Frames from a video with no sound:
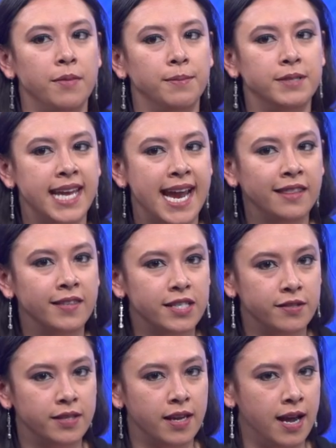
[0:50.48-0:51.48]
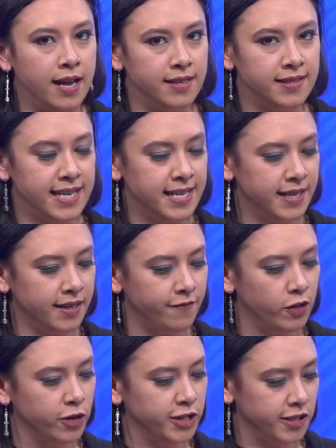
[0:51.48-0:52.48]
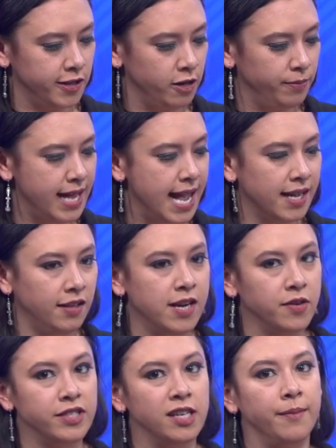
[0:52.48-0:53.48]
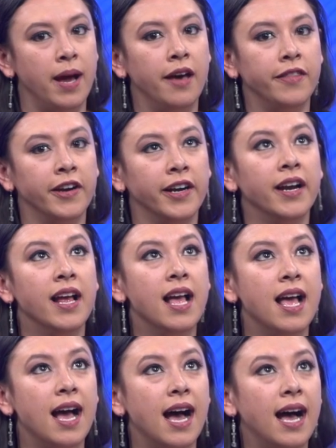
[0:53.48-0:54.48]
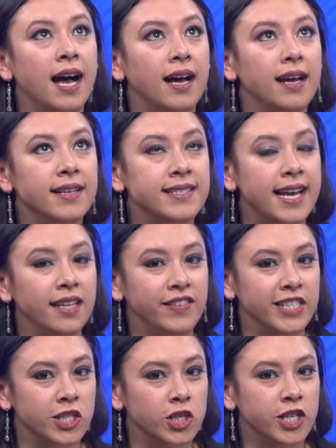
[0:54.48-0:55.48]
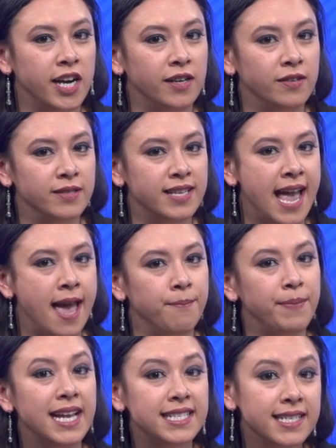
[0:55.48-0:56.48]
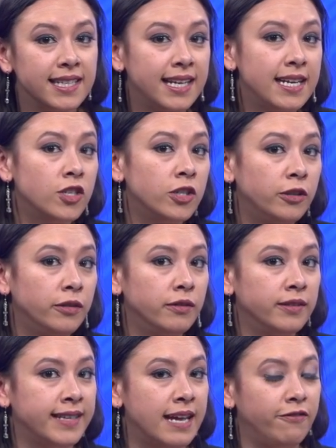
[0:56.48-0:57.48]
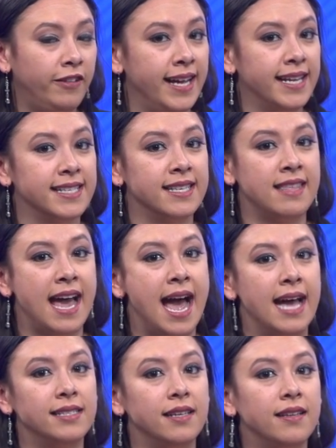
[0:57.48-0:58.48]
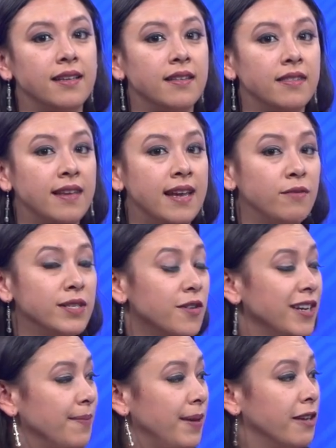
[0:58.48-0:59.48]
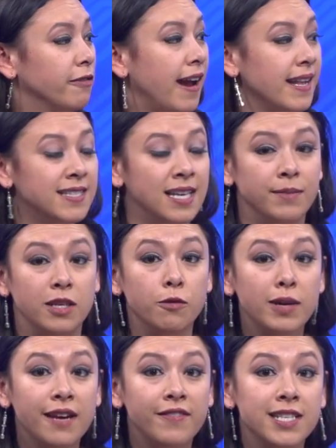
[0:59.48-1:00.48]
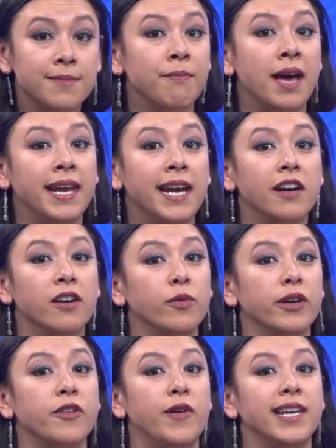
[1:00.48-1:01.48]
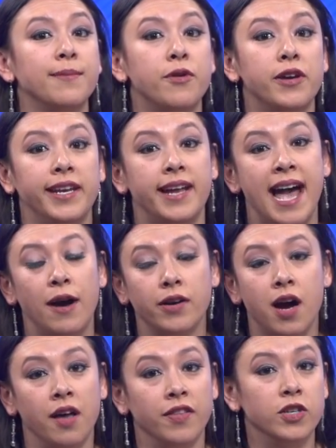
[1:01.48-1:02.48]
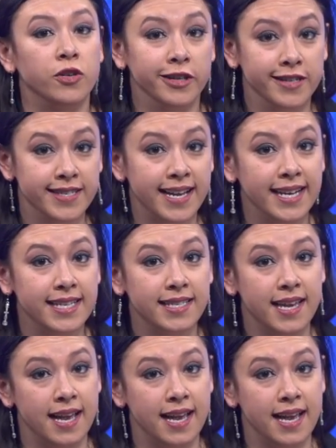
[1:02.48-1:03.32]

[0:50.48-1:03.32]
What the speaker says: obtain this season of Orange is the New Black along with some other television shows and basically told Netflix that it was going to be a ransom. You give us money or we're going to put it out on the torrent sites.